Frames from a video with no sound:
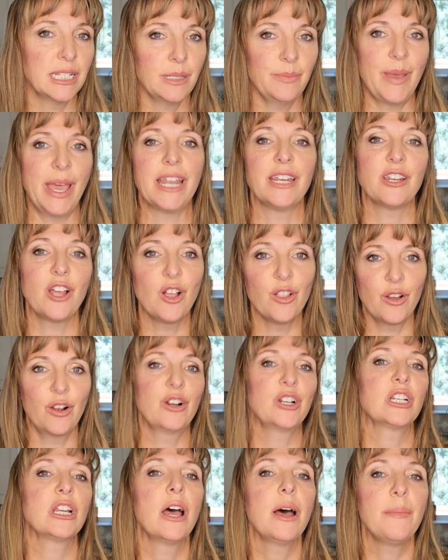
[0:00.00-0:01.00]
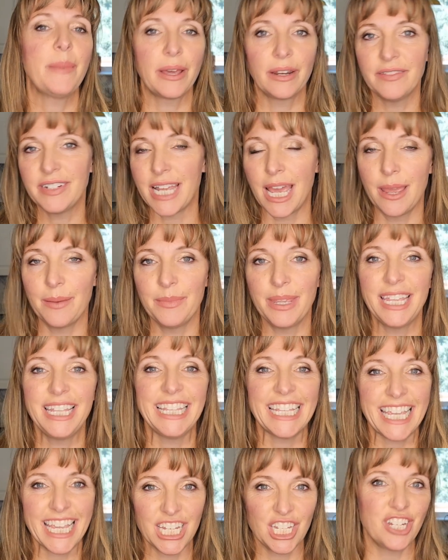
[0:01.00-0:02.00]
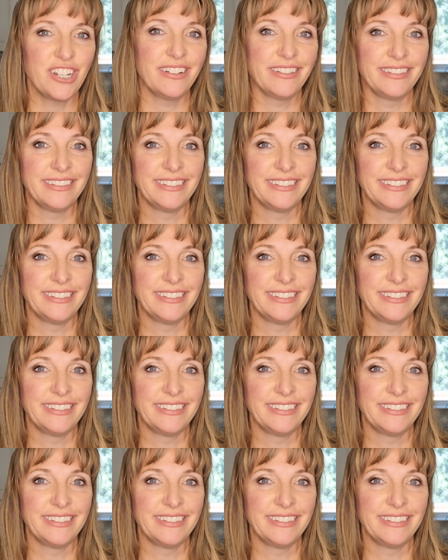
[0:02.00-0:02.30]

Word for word: to spend a large amount of time in the kitchen.